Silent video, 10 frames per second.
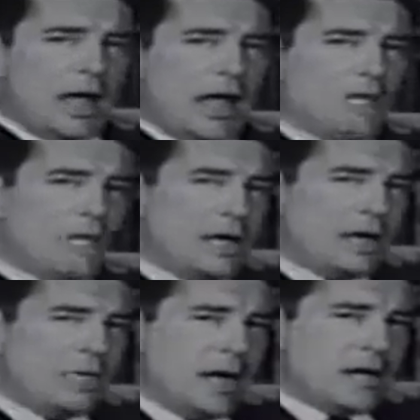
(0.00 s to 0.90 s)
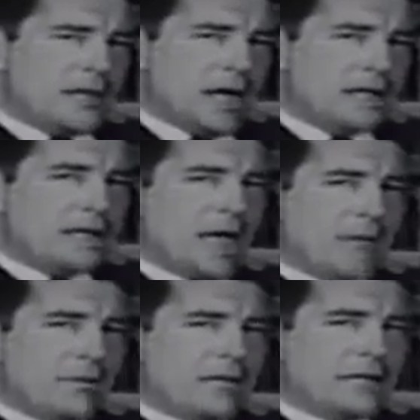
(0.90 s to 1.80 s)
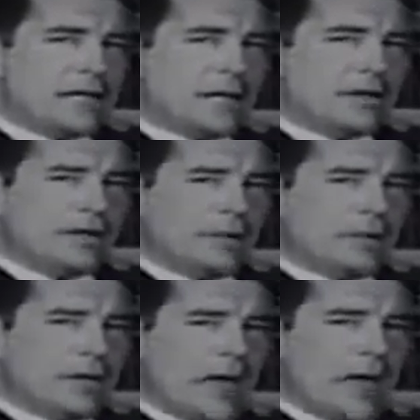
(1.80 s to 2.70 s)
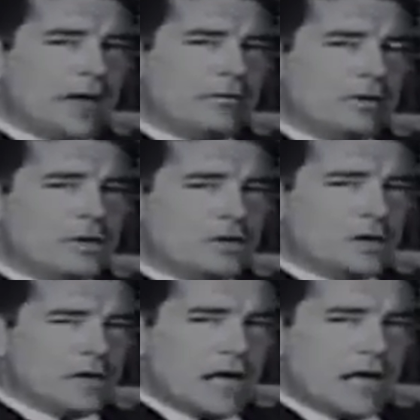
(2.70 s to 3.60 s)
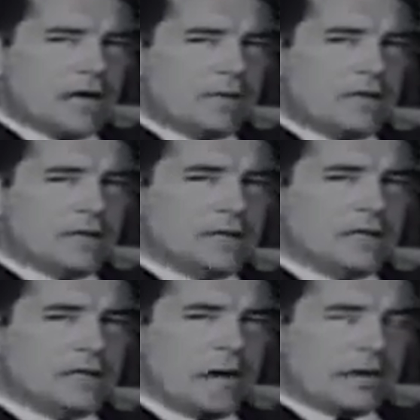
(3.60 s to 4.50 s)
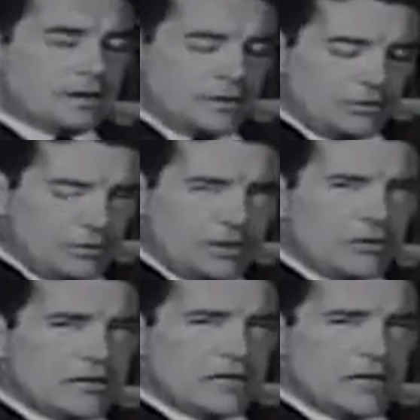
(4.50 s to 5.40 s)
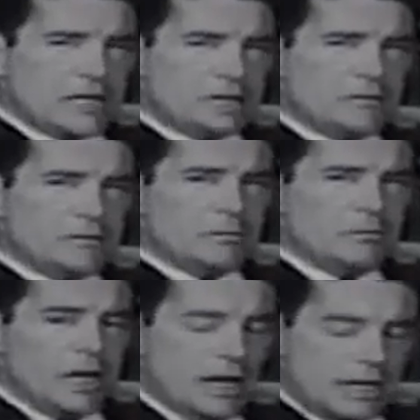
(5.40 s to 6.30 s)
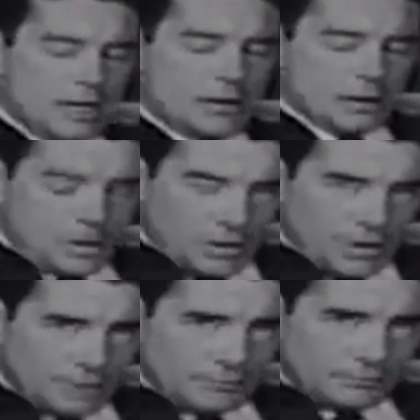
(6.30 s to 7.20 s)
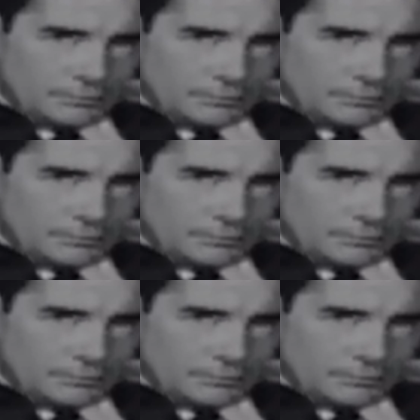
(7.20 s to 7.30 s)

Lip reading: And when by chance it happens to get the upper hand for a short time, democracy will be revengeful, bloody, and cruel."